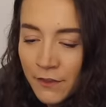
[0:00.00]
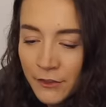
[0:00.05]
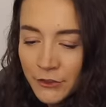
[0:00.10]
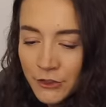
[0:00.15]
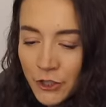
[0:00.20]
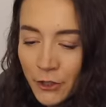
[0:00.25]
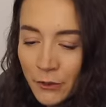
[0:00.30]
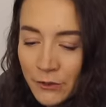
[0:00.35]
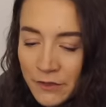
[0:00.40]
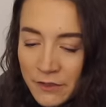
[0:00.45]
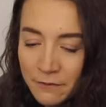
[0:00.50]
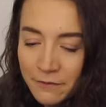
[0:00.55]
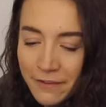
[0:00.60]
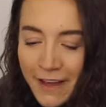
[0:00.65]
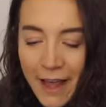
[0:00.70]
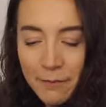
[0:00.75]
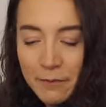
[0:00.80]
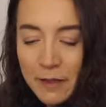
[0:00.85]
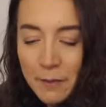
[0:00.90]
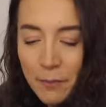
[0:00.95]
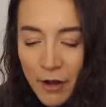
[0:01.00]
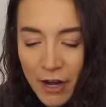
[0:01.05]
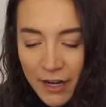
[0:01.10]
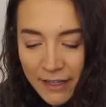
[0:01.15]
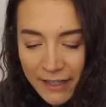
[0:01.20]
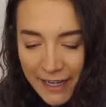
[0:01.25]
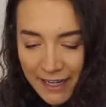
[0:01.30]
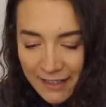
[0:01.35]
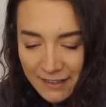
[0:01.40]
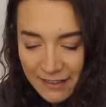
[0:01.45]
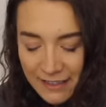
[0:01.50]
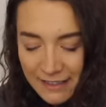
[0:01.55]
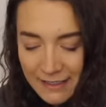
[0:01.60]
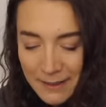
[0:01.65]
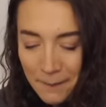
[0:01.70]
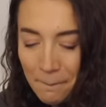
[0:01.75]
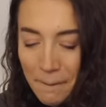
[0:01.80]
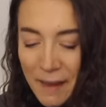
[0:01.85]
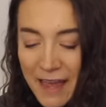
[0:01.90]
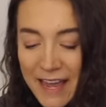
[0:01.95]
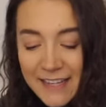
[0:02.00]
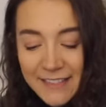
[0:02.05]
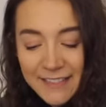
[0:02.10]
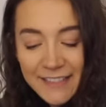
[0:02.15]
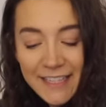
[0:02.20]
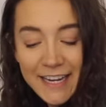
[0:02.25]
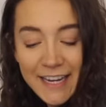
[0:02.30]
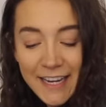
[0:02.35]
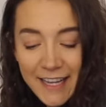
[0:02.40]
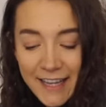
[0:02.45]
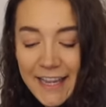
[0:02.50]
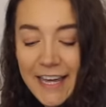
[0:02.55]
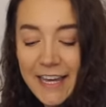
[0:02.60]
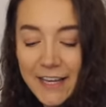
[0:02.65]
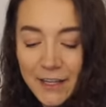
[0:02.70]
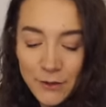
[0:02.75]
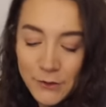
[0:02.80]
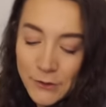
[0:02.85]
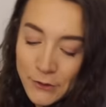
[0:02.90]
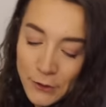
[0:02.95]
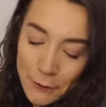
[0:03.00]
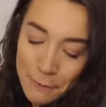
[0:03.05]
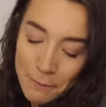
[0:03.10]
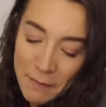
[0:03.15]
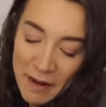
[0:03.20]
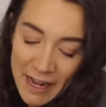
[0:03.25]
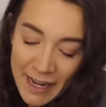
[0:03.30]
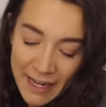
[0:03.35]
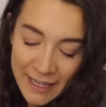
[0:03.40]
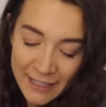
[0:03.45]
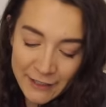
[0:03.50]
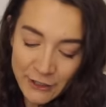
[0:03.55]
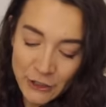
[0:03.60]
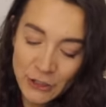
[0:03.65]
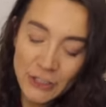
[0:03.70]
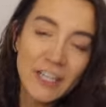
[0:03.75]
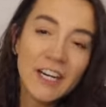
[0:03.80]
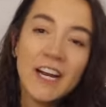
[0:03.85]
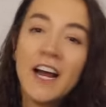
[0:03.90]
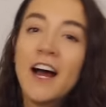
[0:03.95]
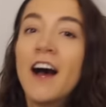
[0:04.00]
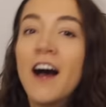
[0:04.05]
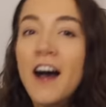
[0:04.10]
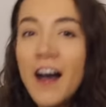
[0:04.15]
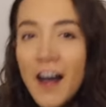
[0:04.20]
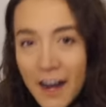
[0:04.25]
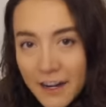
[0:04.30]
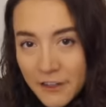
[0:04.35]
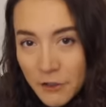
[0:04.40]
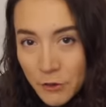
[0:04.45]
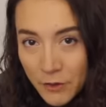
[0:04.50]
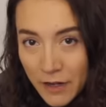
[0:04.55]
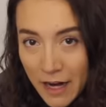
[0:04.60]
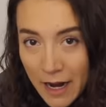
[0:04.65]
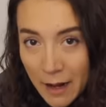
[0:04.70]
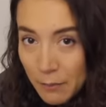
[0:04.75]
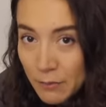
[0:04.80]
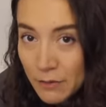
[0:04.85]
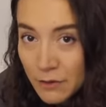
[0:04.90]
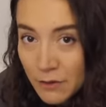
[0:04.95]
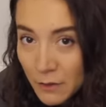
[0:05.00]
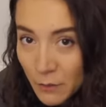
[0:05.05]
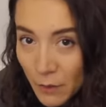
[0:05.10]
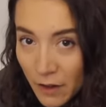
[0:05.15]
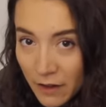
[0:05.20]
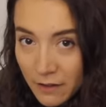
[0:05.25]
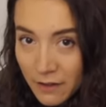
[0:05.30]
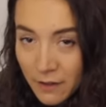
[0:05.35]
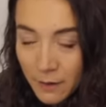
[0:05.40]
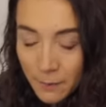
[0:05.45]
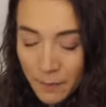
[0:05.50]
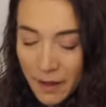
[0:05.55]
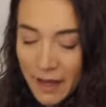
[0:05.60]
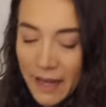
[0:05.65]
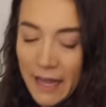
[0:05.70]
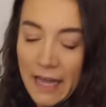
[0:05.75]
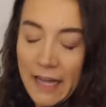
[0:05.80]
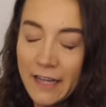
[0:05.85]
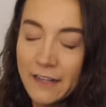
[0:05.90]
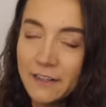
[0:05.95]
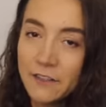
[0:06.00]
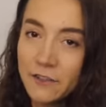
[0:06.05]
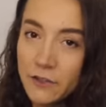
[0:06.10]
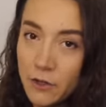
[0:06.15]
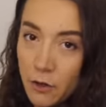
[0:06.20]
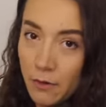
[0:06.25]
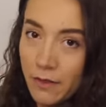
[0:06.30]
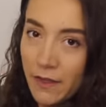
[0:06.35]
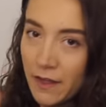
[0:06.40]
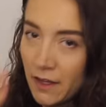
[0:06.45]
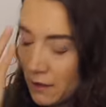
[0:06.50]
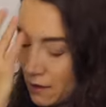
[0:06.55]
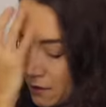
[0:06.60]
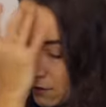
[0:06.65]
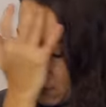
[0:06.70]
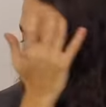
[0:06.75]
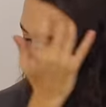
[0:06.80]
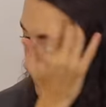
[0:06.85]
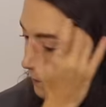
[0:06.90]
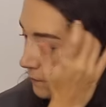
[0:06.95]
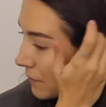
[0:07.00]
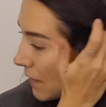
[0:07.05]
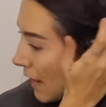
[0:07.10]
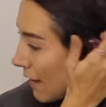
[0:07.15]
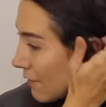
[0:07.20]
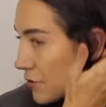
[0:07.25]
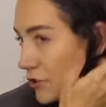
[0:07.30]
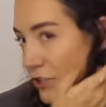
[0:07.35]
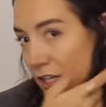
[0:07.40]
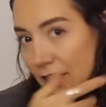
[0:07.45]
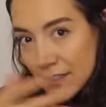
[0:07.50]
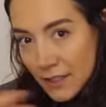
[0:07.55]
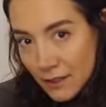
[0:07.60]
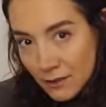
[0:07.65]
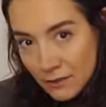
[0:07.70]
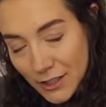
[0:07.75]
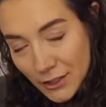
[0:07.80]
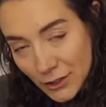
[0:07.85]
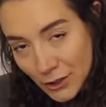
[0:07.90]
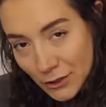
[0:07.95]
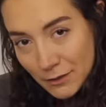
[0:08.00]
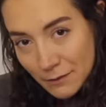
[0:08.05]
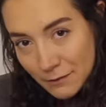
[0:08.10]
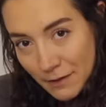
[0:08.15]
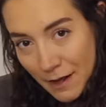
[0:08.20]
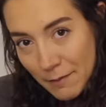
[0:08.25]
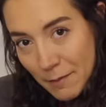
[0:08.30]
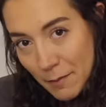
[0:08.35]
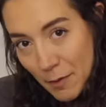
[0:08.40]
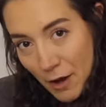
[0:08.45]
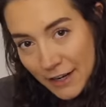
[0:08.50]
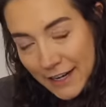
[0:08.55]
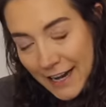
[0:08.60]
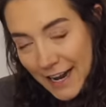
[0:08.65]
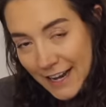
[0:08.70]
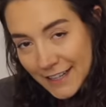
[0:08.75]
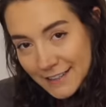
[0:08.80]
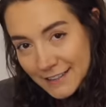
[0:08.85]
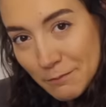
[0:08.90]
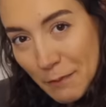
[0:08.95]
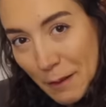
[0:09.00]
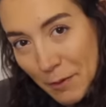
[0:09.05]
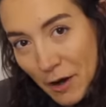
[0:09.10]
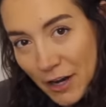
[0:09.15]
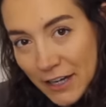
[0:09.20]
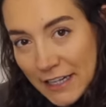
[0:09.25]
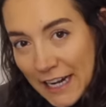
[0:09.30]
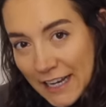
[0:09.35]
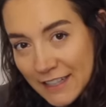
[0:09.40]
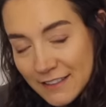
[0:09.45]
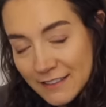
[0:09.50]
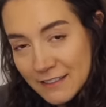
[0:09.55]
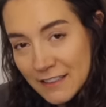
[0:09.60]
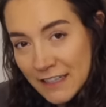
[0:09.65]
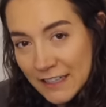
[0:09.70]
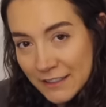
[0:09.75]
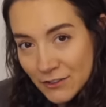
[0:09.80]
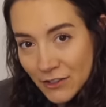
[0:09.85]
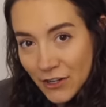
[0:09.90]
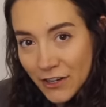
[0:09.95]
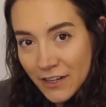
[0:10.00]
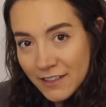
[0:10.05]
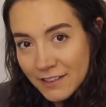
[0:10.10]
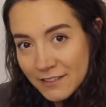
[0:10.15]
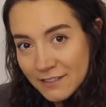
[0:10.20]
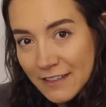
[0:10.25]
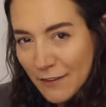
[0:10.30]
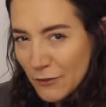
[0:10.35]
The Chosen Family podcast is amazing. Thank you so much. You are absolutely welcome and no thank you. Have you checked out the Chosen Family podcast? My podcast that I started?